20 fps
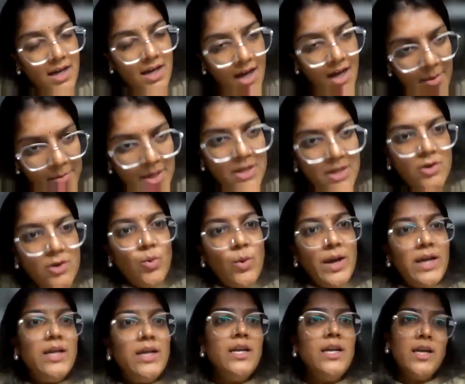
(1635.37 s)
coming to
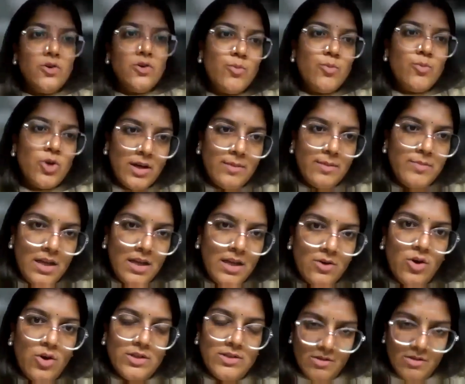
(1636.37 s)
India to put up their
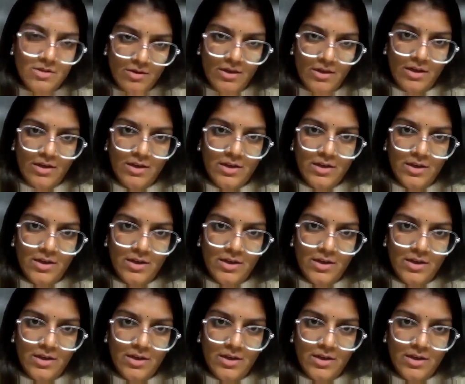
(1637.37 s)
concert.